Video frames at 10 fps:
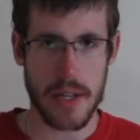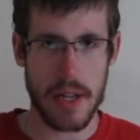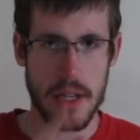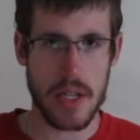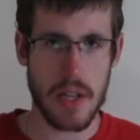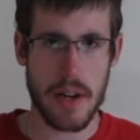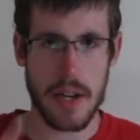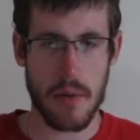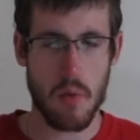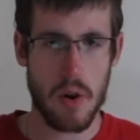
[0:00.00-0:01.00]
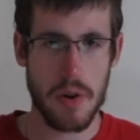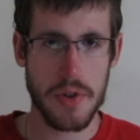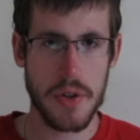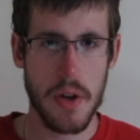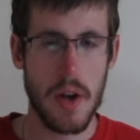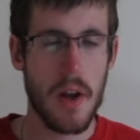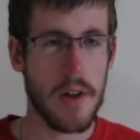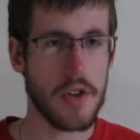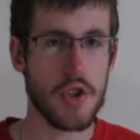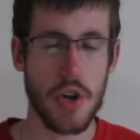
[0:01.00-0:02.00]
in selecting words,
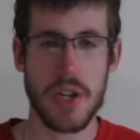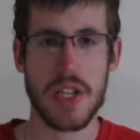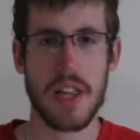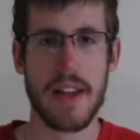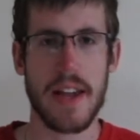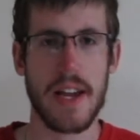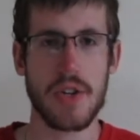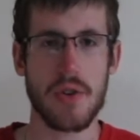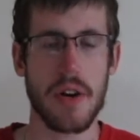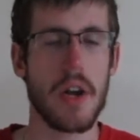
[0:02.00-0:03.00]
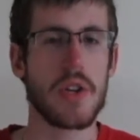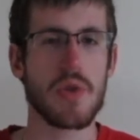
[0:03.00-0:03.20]
just like Android.